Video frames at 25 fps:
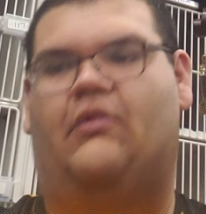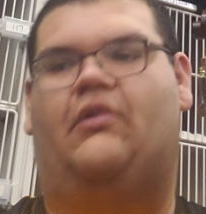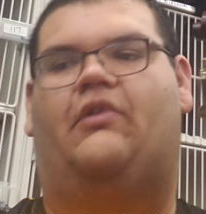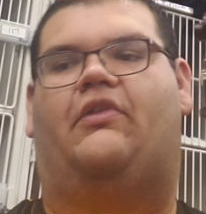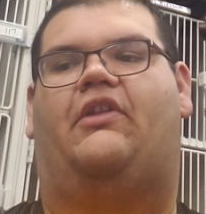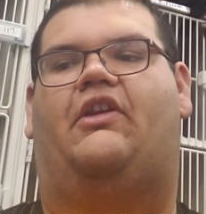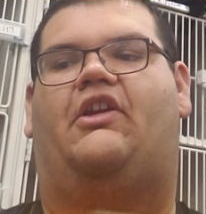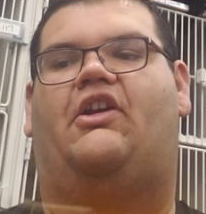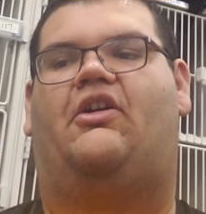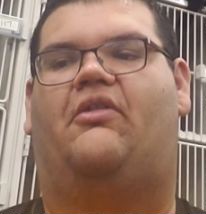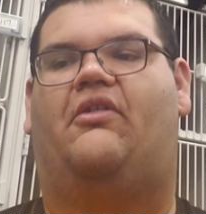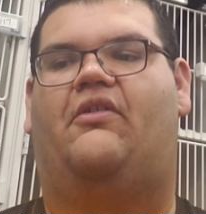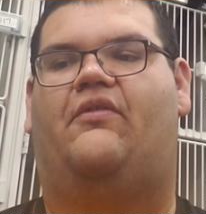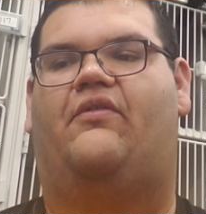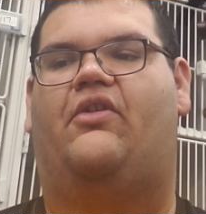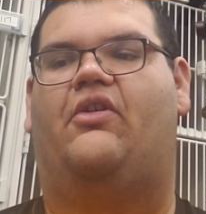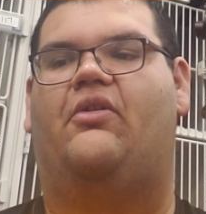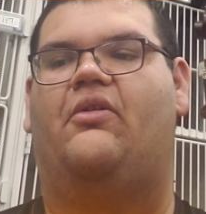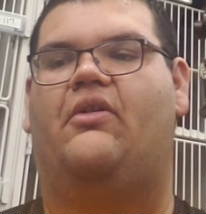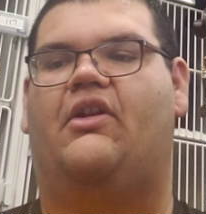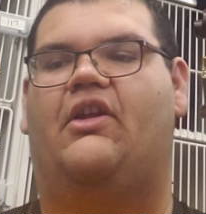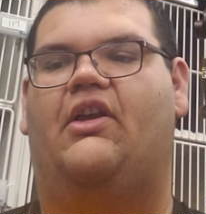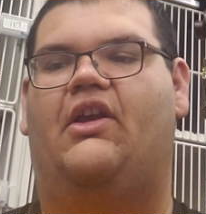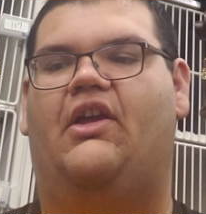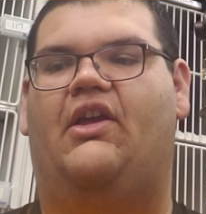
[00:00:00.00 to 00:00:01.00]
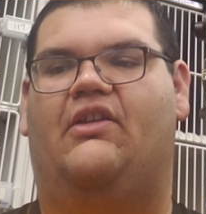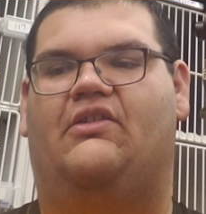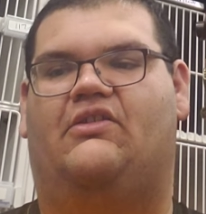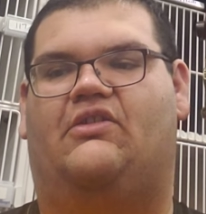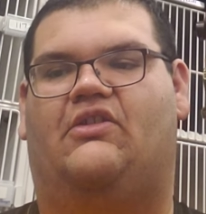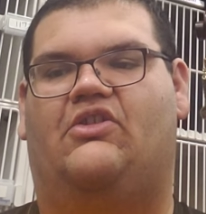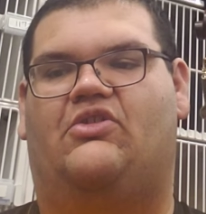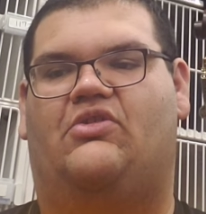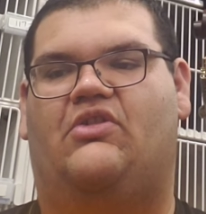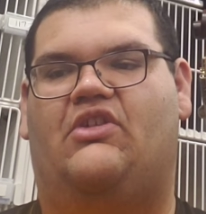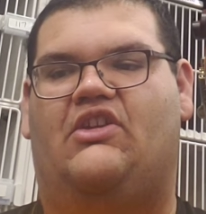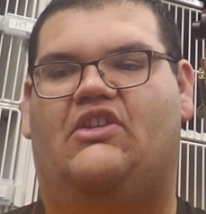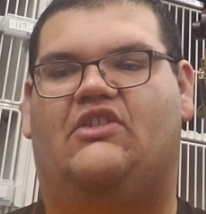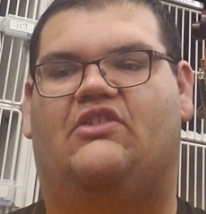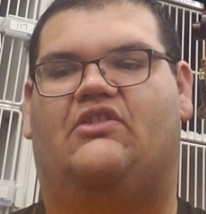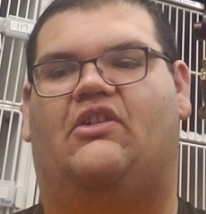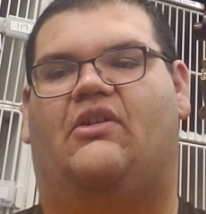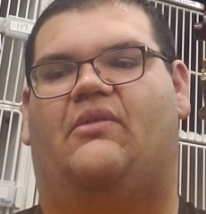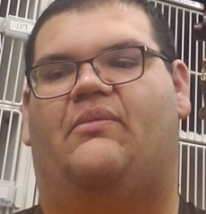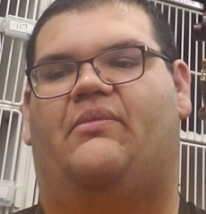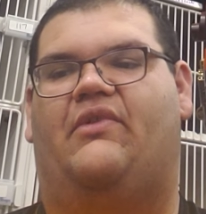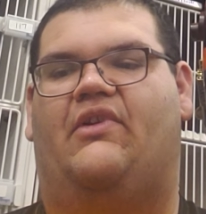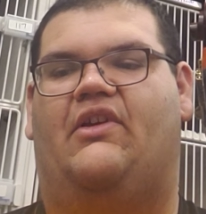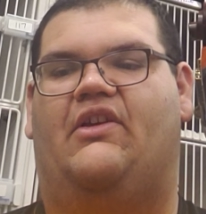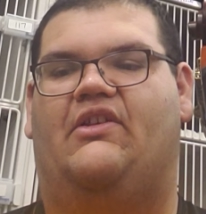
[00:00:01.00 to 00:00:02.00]
Then going forward. So the tricky
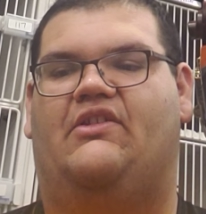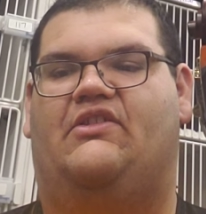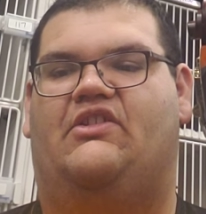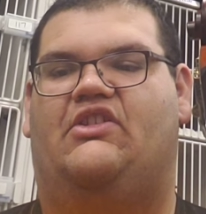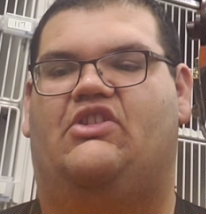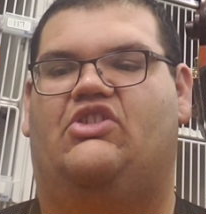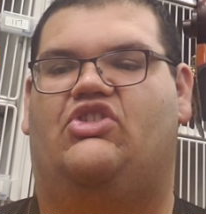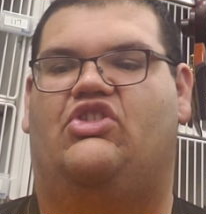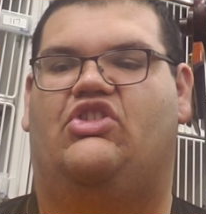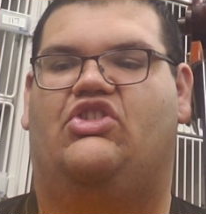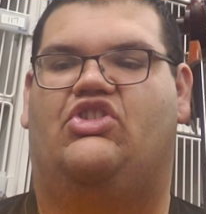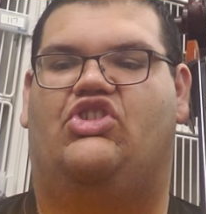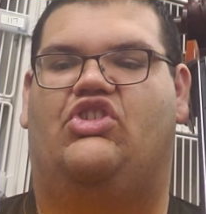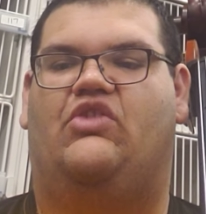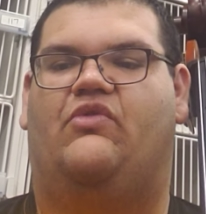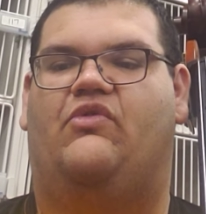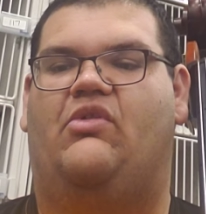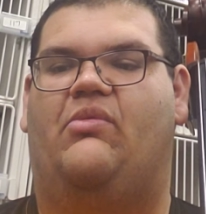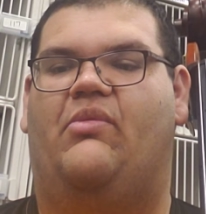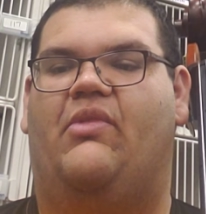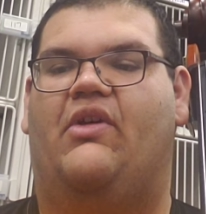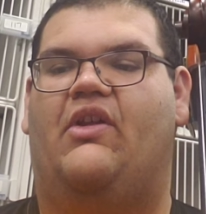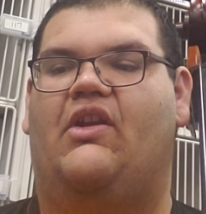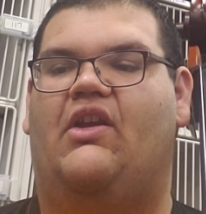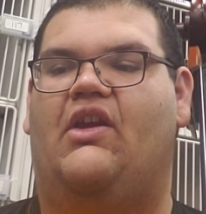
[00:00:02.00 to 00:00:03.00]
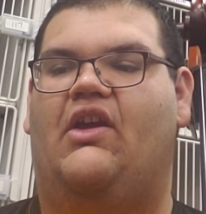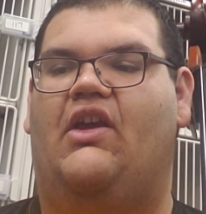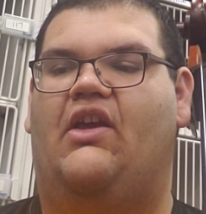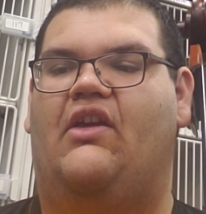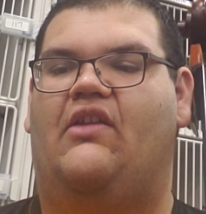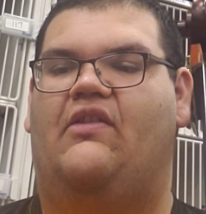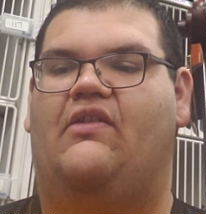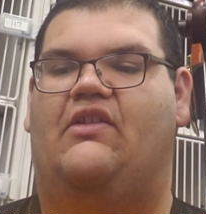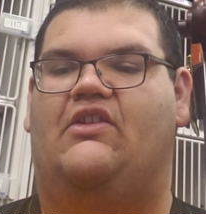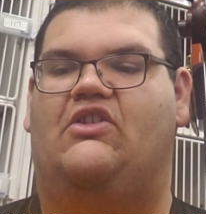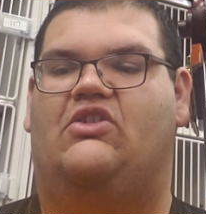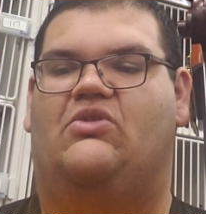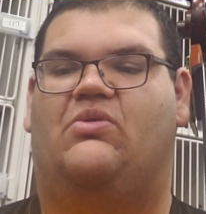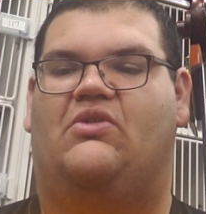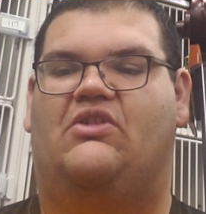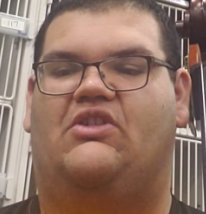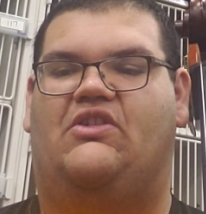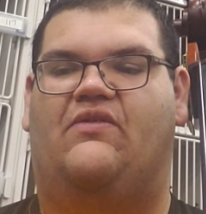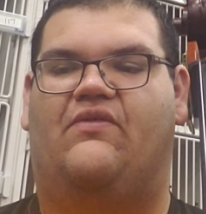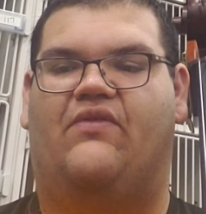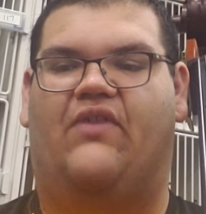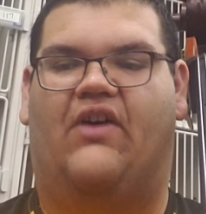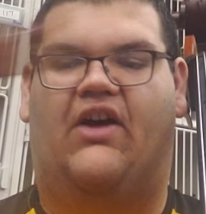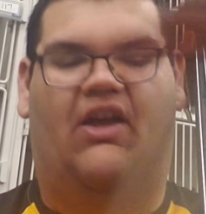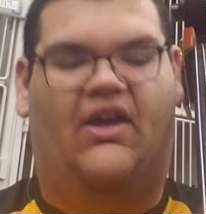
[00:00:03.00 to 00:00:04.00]
start is just the shifting bit. Then
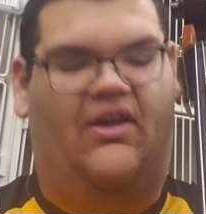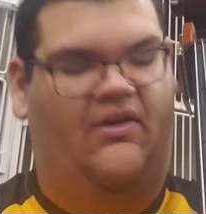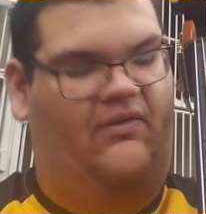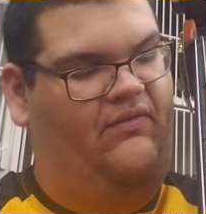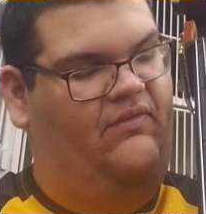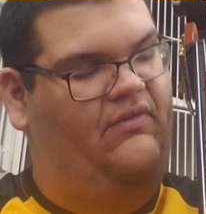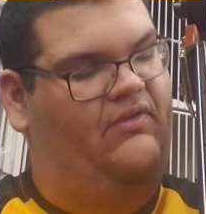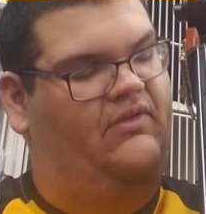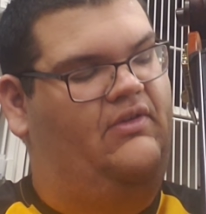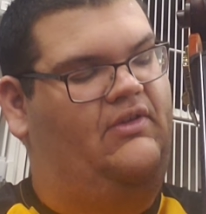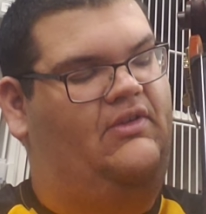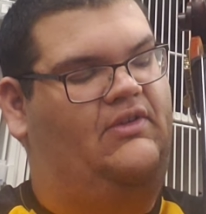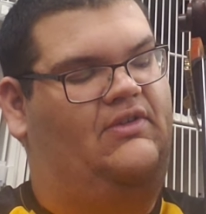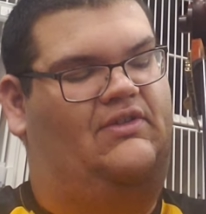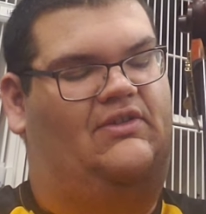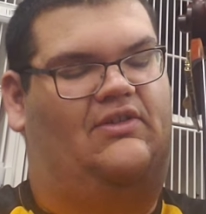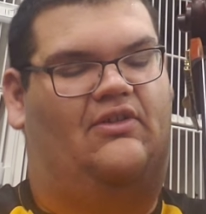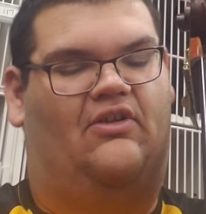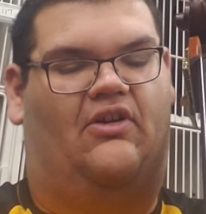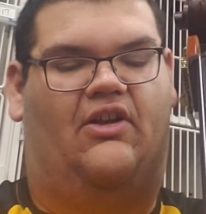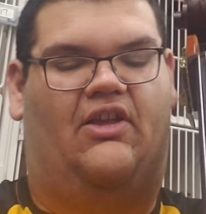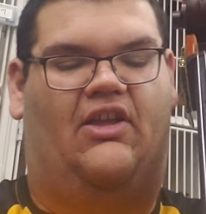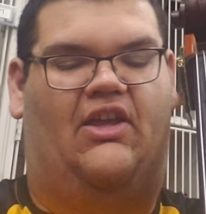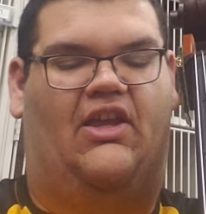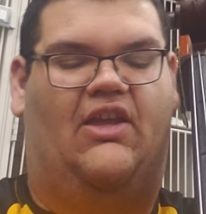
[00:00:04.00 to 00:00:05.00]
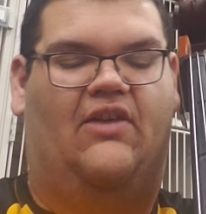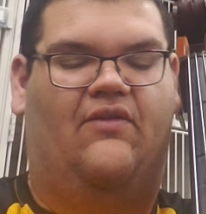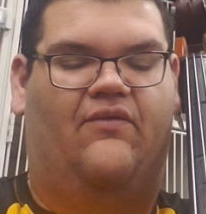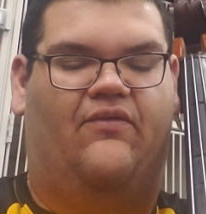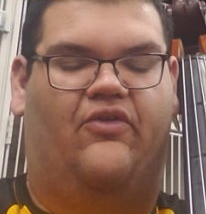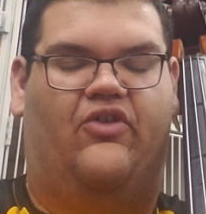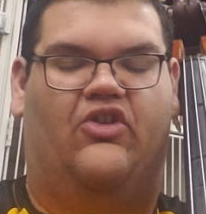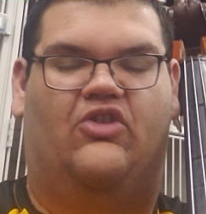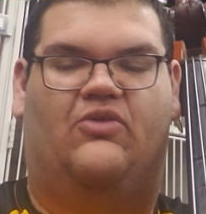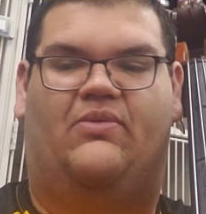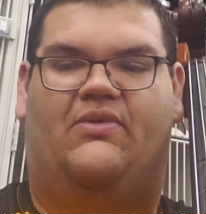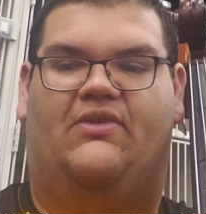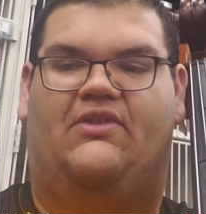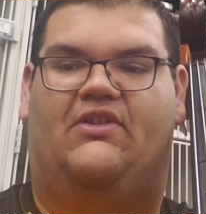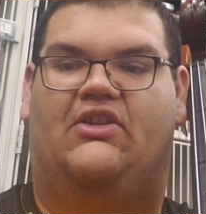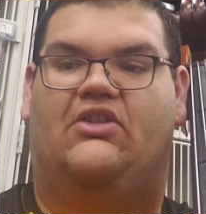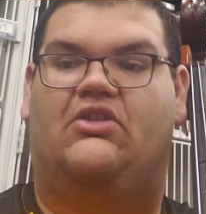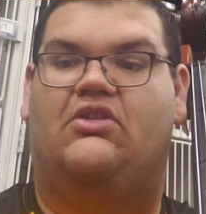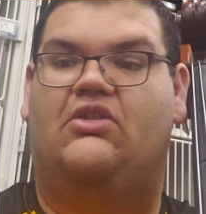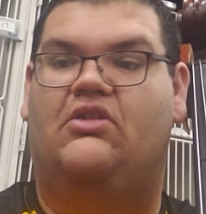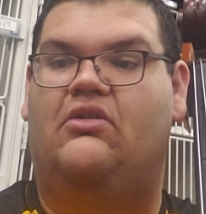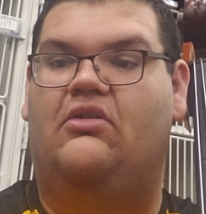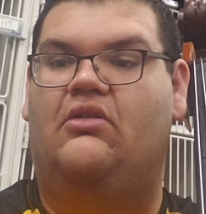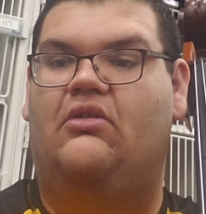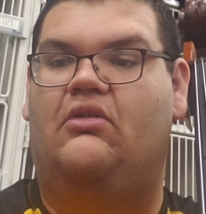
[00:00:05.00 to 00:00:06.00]
25, starting in first
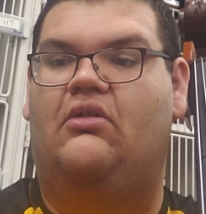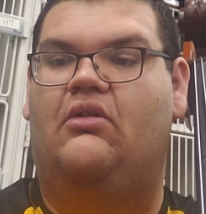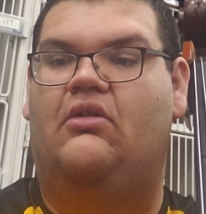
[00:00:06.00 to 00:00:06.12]
position.